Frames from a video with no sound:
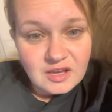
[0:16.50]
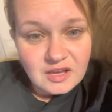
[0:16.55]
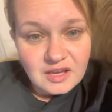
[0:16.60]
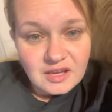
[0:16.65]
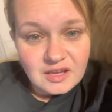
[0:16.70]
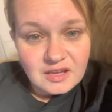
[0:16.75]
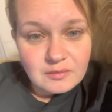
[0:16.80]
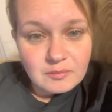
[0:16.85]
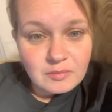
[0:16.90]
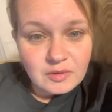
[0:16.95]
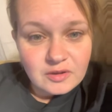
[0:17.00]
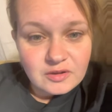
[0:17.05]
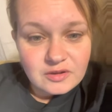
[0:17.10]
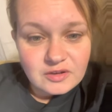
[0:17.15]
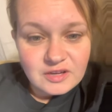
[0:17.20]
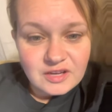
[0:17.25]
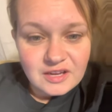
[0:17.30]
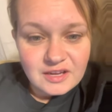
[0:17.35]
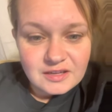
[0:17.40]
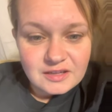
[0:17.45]
in Butler
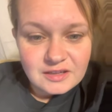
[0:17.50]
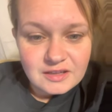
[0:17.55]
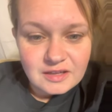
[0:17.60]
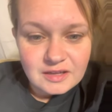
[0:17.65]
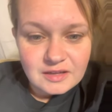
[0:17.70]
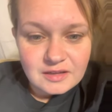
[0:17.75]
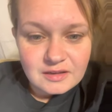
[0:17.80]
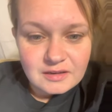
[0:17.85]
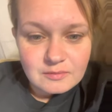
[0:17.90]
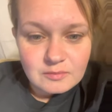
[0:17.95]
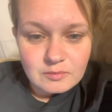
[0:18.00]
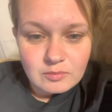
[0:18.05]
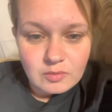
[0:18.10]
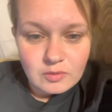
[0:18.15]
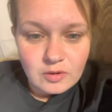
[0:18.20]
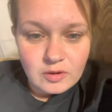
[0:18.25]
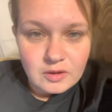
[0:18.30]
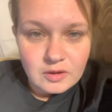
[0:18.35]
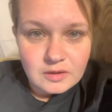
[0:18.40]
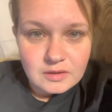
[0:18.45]
County that
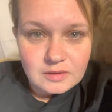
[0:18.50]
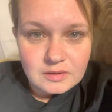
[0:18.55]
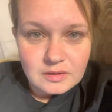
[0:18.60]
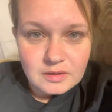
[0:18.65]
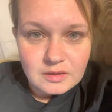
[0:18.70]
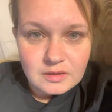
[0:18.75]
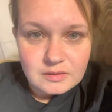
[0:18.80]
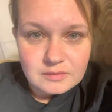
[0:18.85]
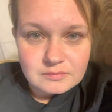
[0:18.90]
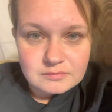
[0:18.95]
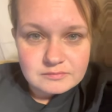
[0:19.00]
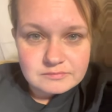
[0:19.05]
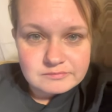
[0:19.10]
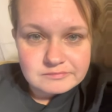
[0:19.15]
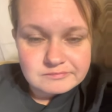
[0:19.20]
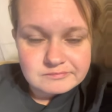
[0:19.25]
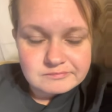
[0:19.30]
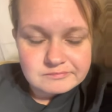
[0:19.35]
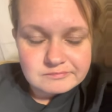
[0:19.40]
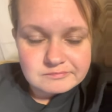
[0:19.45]
brought
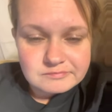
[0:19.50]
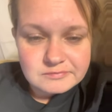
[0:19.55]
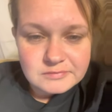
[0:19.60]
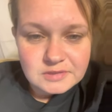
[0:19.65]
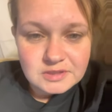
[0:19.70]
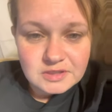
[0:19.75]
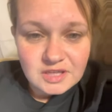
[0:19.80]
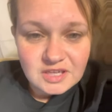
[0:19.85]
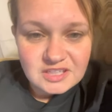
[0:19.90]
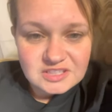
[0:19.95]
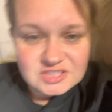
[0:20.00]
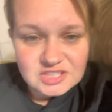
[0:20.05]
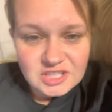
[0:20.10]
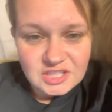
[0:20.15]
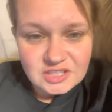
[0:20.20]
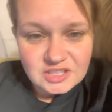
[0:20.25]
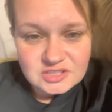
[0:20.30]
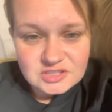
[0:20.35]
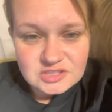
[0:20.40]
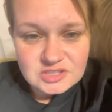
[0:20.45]
a lot of
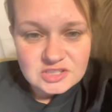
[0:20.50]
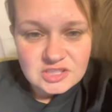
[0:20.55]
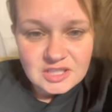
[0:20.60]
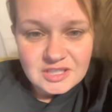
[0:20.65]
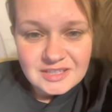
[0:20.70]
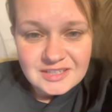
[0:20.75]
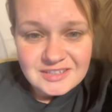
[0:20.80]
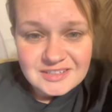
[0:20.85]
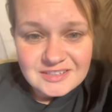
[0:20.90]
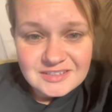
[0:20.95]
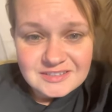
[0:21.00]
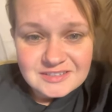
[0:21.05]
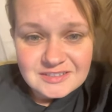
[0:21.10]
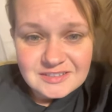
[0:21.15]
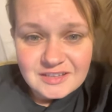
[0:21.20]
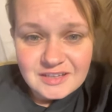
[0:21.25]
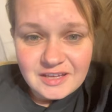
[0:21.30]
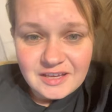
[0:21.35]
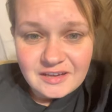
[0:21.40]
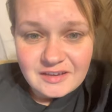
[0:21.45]
change to
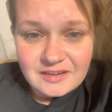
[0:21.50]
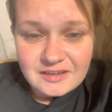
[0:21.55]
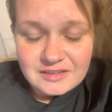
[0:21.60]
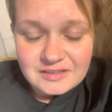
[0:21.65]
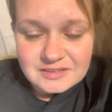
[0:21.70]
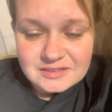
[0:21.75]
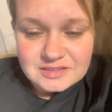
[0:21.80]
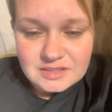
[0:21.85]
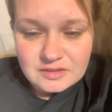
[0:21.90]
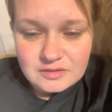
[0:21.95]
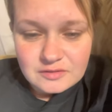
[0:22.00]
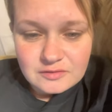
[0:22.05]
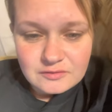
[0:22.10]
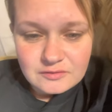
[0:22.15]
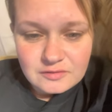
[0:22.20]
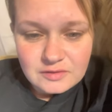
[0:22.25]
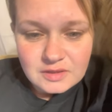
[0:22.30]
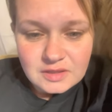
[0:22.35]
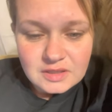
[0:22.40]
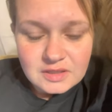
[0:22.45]
the county
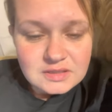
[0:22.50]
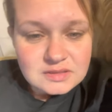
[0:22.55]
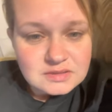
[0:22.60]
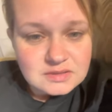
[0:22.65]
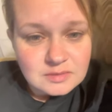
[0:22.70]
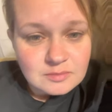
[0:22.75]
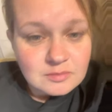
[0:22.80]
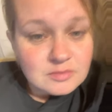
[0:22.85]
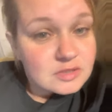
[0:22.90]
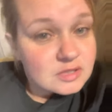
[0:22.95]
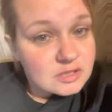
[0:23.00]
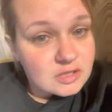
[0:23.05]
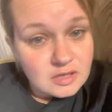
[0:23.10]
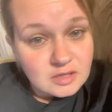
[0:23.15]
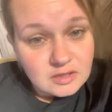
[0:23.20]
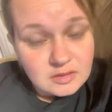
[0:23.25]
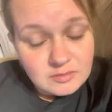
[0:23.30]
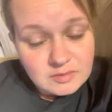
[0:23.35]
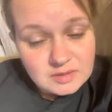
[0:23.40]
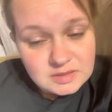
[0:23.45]
itself. Some of the
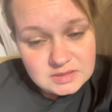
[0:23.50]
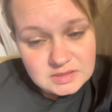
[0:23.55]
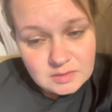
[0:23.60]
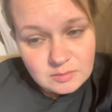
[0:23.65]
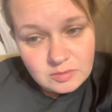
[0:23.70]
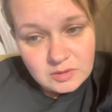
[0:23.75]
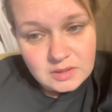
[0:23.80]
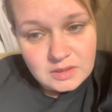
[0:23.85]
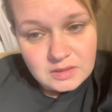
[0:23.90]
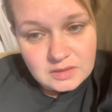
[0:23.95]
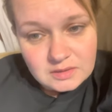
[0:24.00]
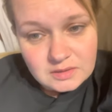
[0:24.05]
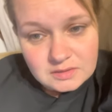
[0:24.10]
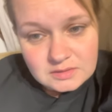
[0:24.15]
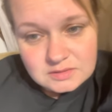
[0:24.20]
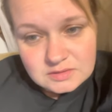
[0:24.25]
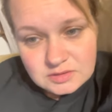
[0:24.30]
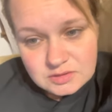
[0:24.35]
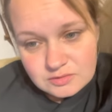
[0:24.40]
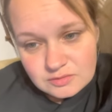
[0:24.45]
documents I put
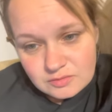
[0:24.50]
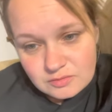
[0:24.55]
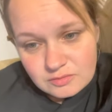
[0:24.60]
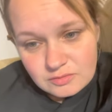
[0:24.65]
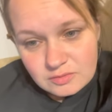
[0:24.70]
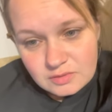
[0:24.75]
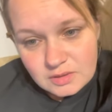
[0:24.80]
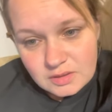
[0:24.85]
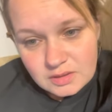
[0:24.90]
into